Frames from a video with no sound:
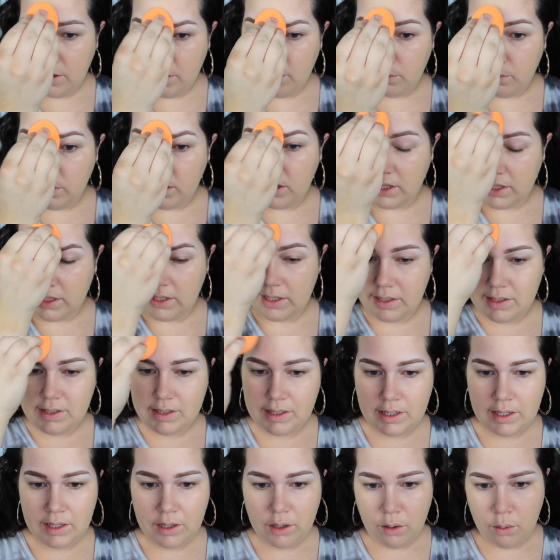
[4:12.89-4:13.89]
because
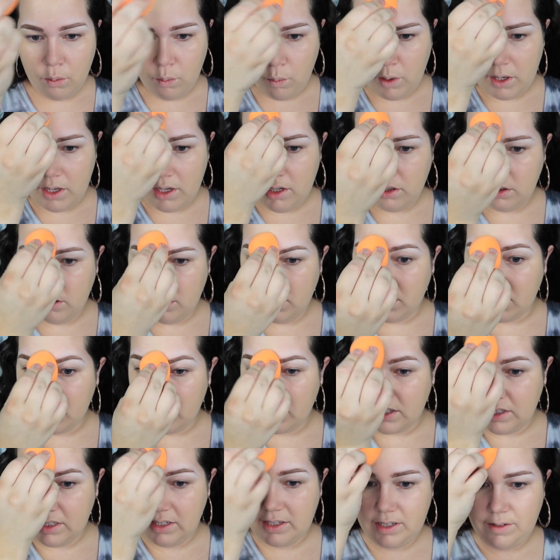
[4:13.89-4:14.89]
one
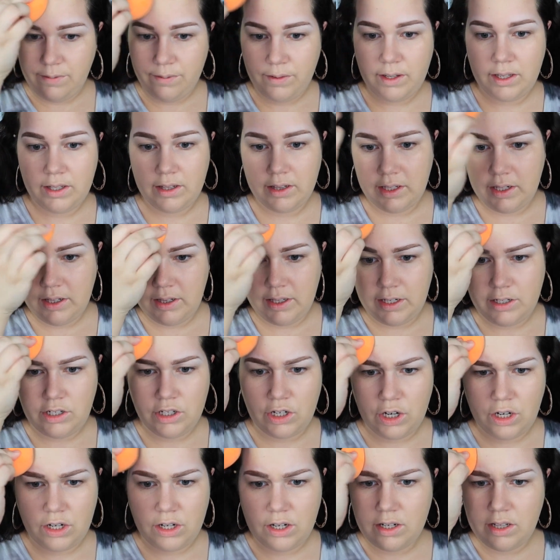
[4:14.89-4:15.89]
looked significantly like
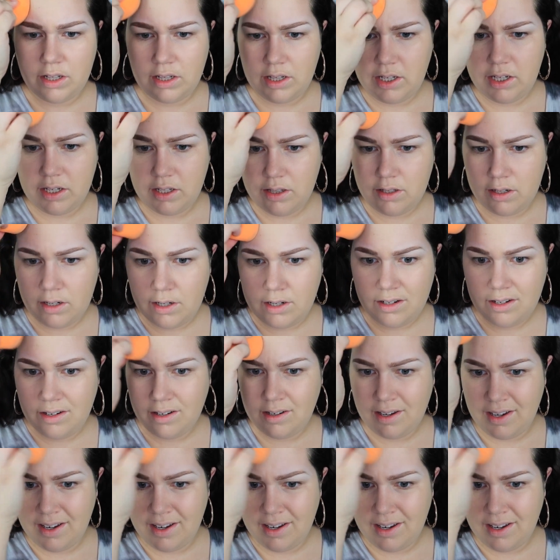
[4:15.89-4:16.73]
darker than the other.